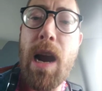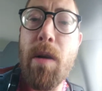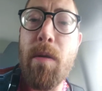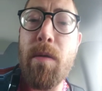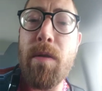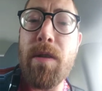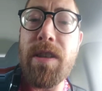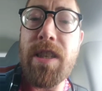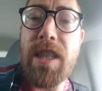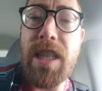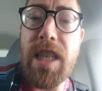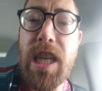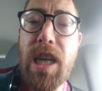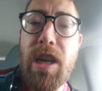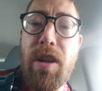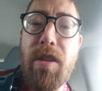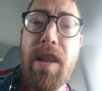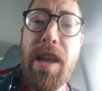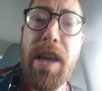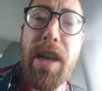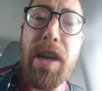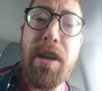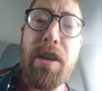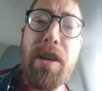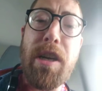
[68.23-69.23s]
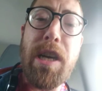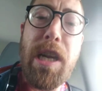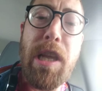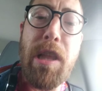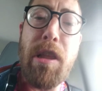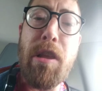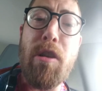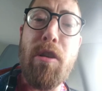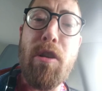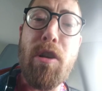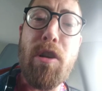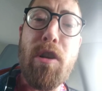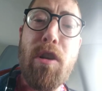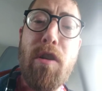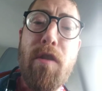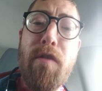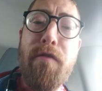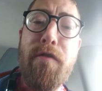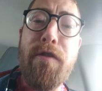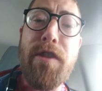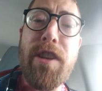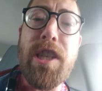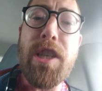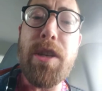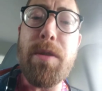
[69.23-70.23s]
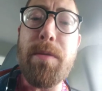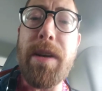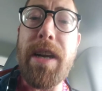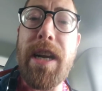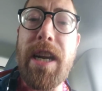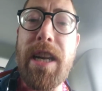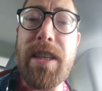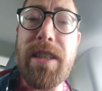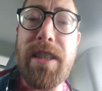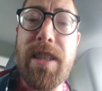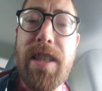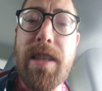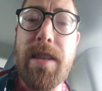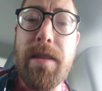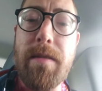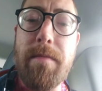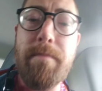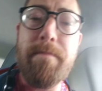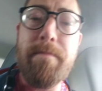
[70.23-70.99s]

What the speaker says: I will see you later in the local fish arenas.